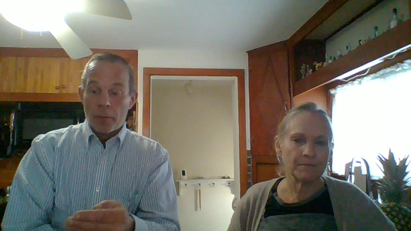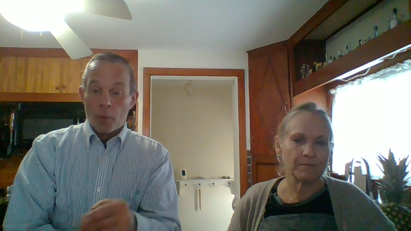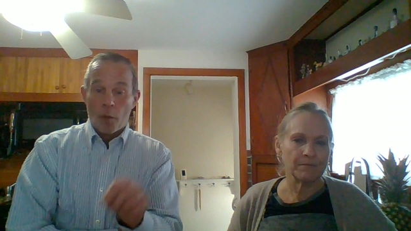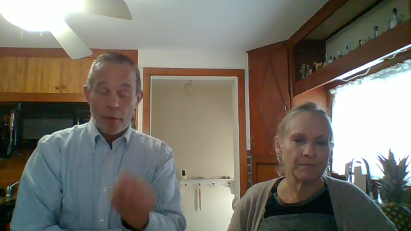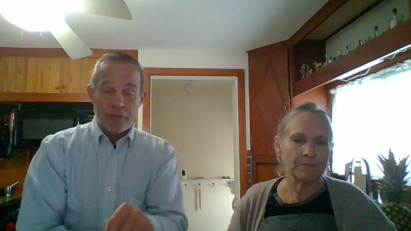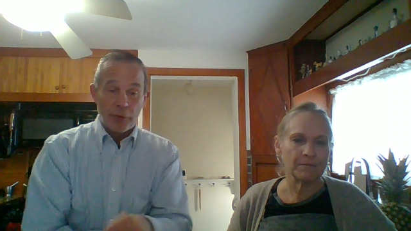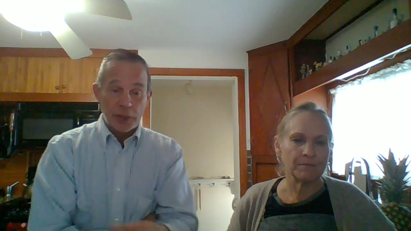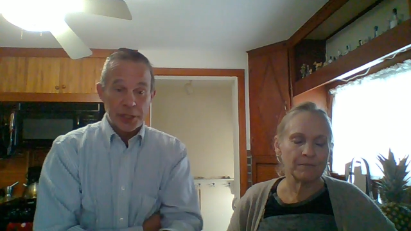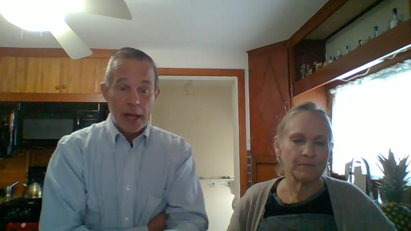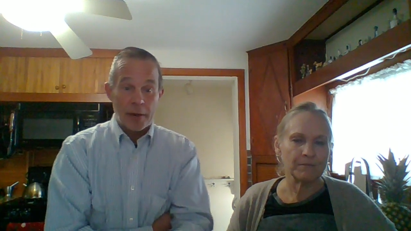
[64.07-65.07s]
Speaker 1: when we first
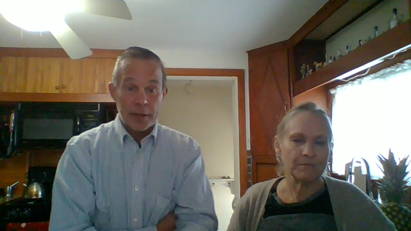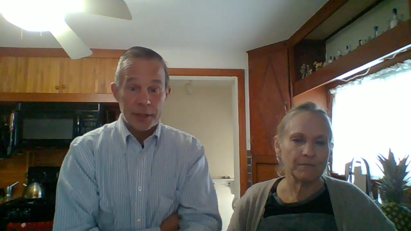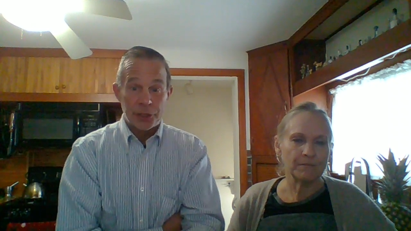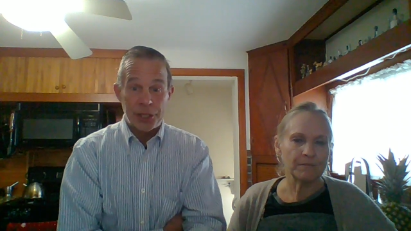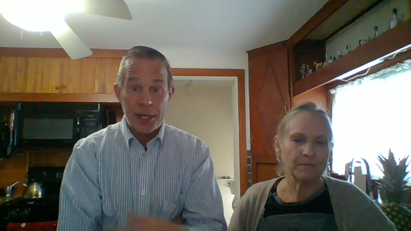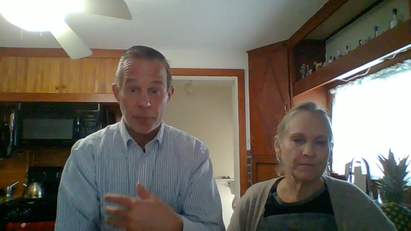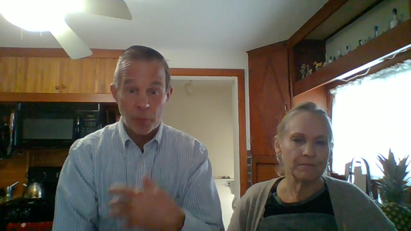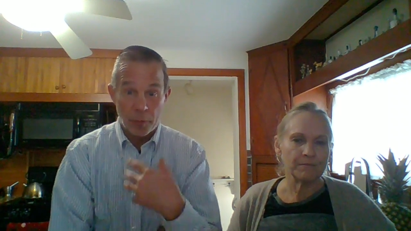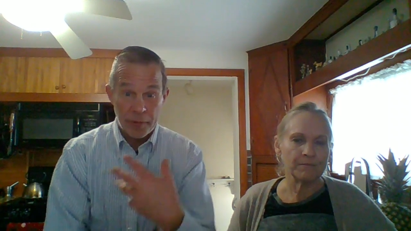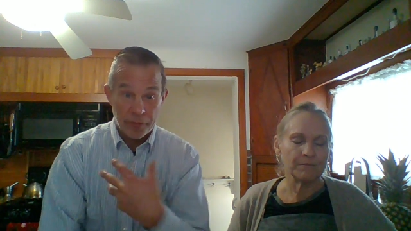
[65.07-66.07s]
started,
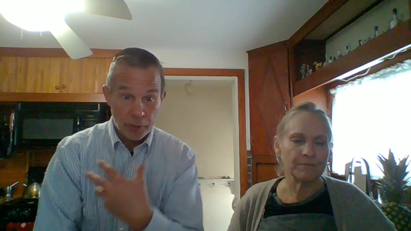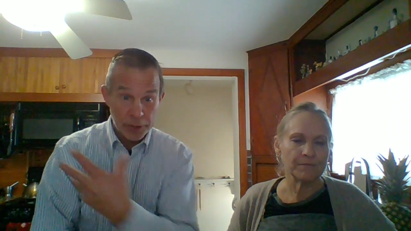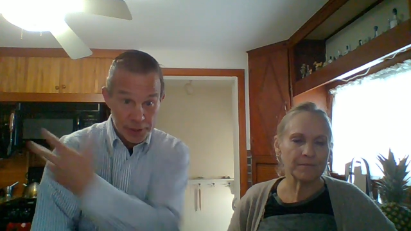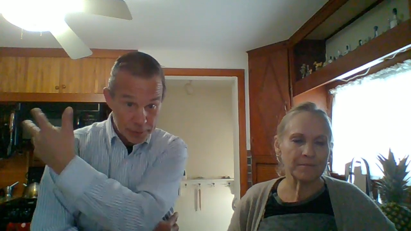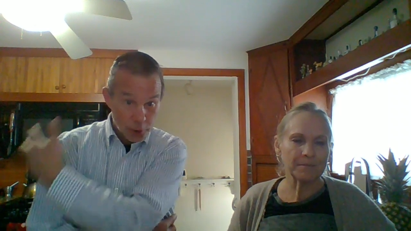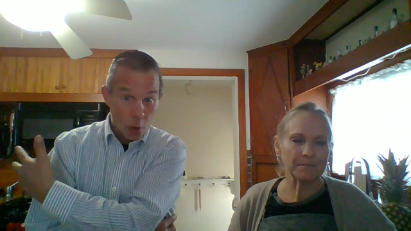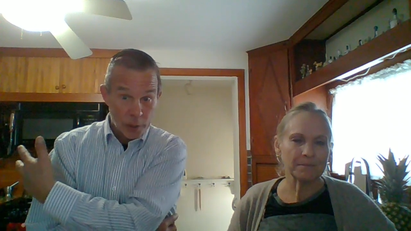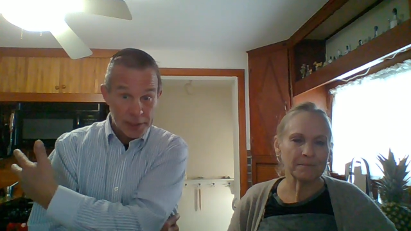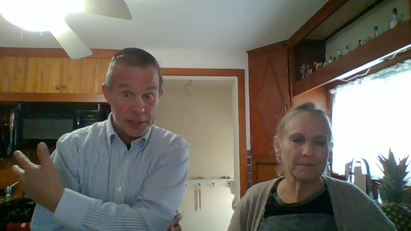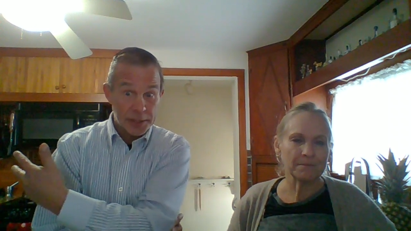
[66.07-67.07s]
when we first
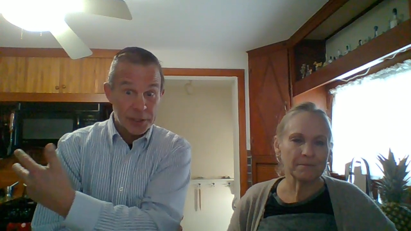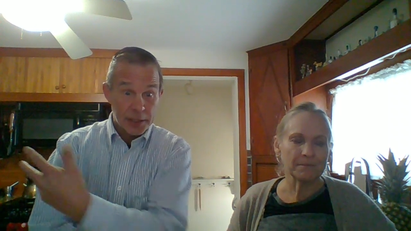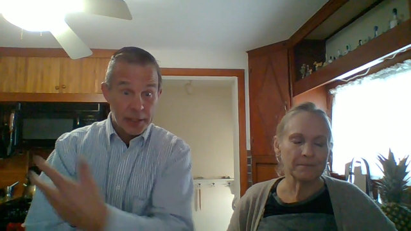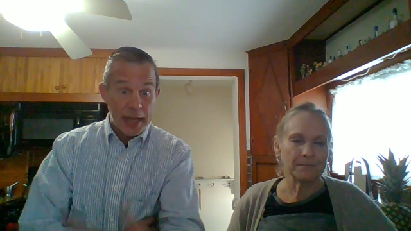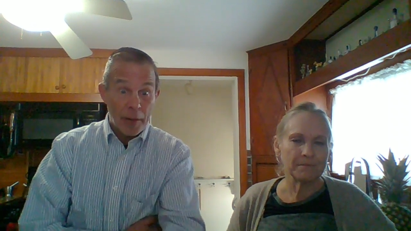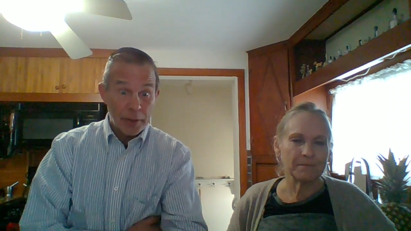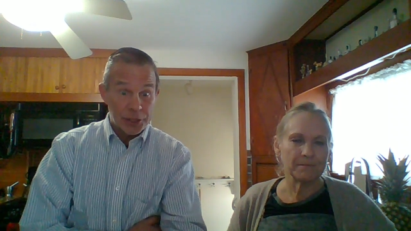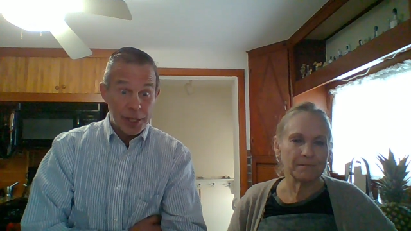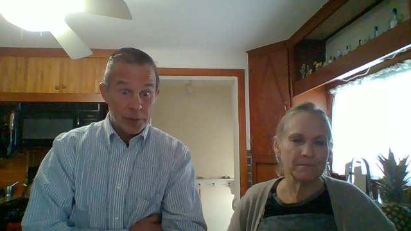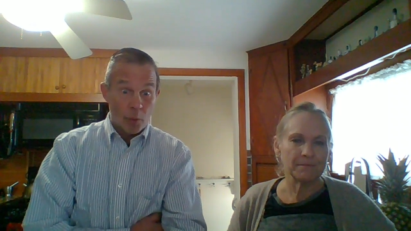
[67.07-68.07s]
noticed this, the town of
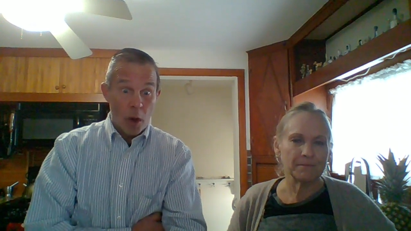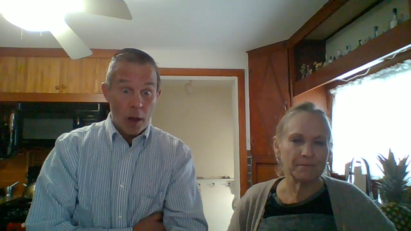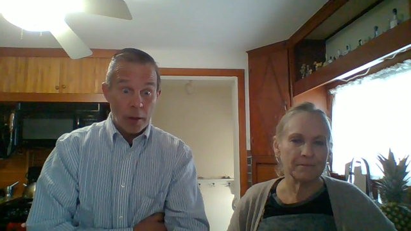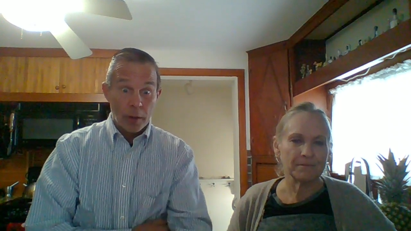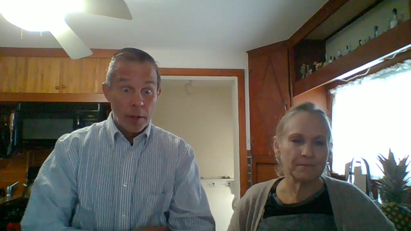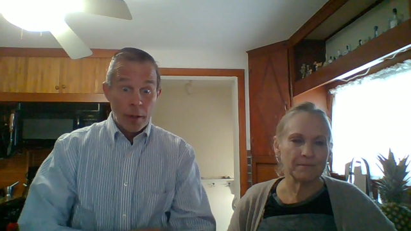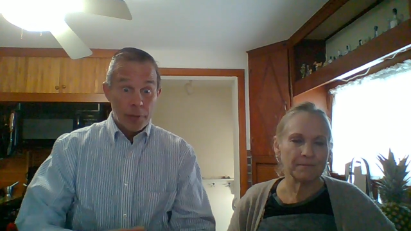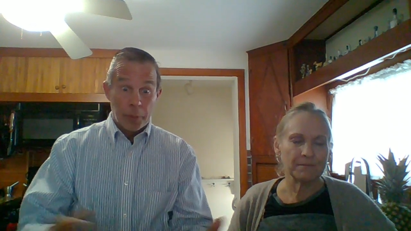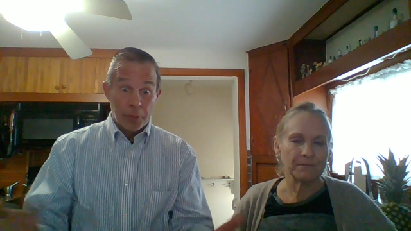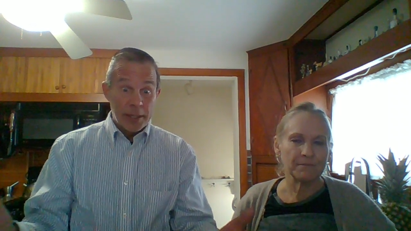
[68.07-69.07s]
Cheektowaga, the
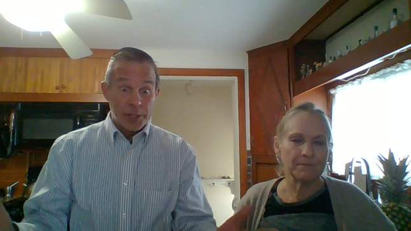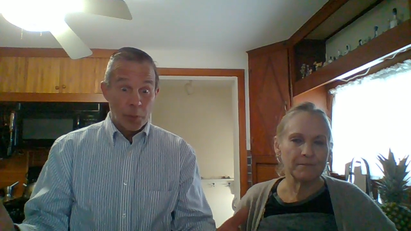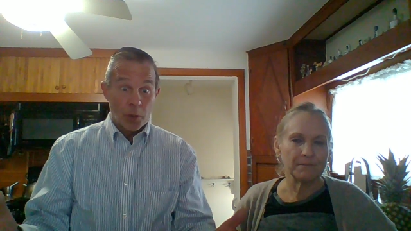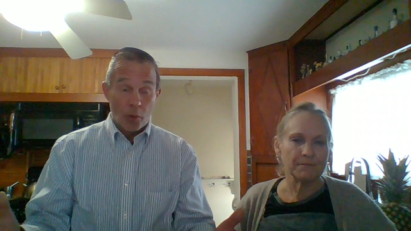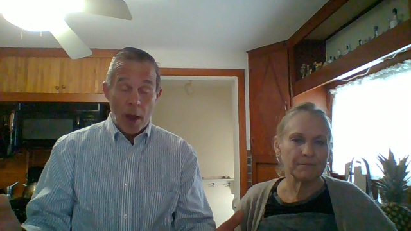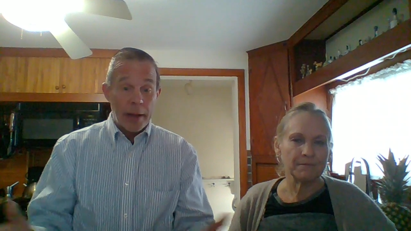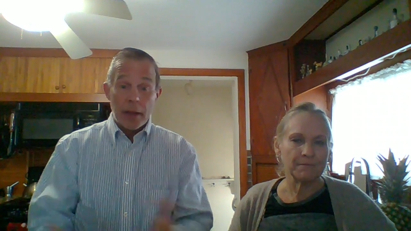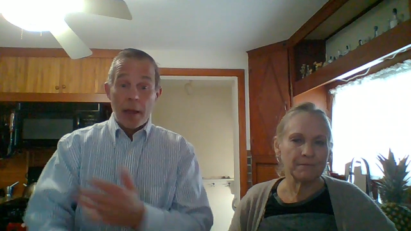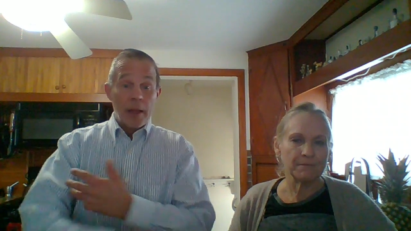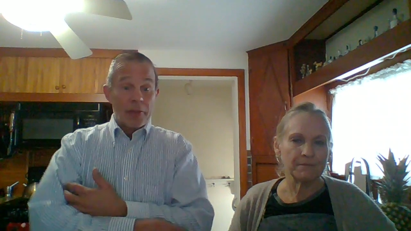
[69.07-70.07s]
police were great.
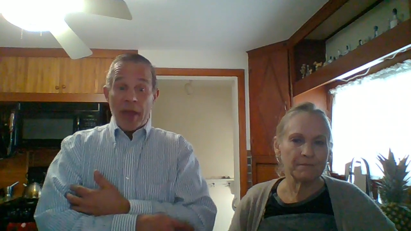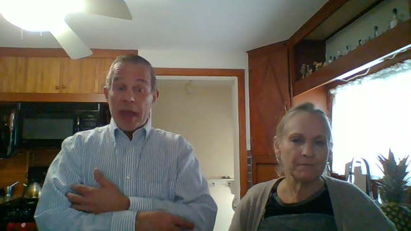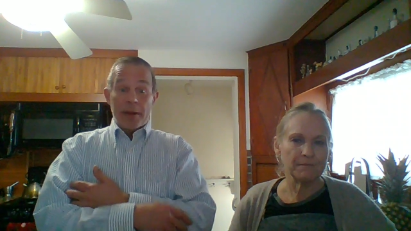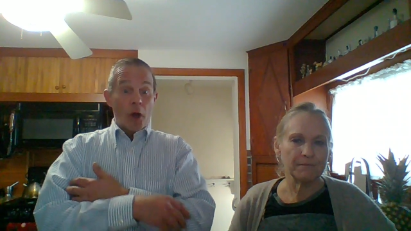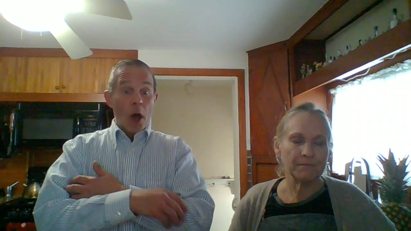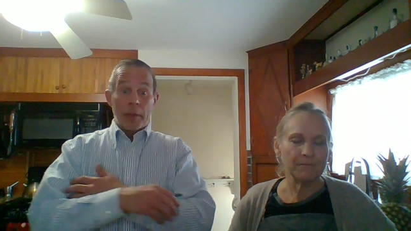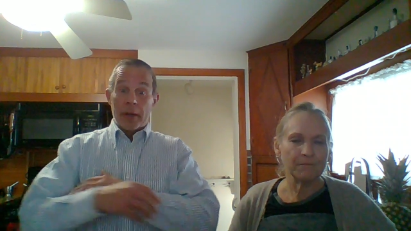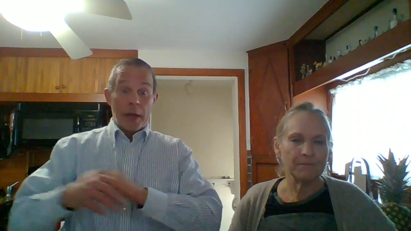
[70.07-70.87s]
They'd come and,